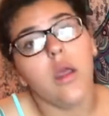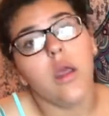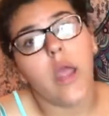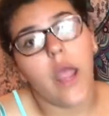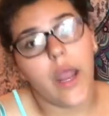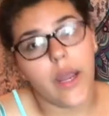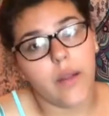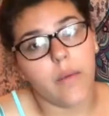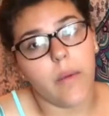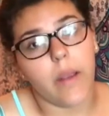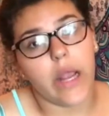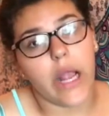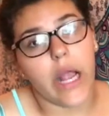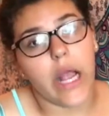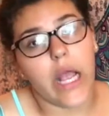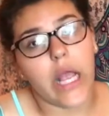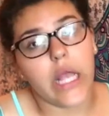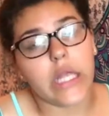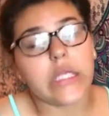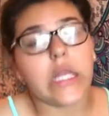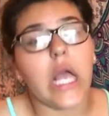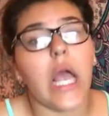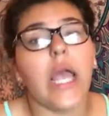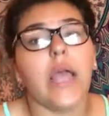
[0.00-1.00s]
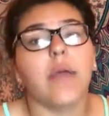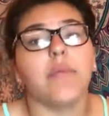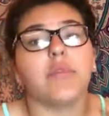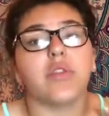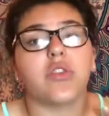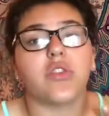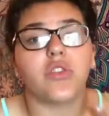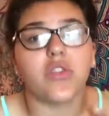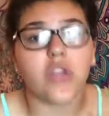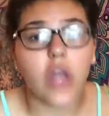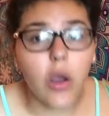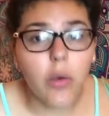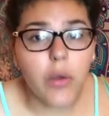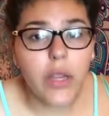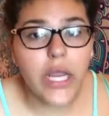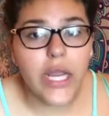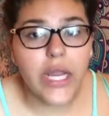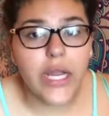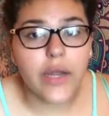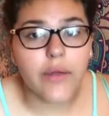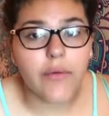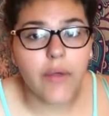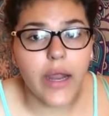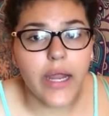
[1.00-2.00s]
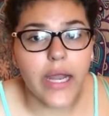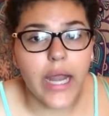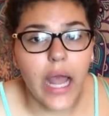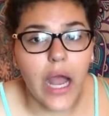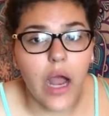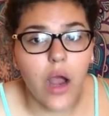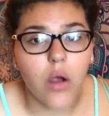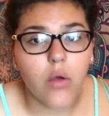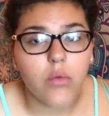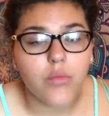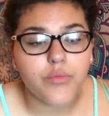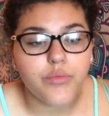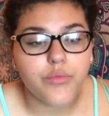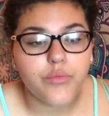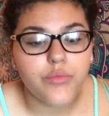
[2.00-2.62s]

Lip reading: Anyway, guys, I am so heated right now.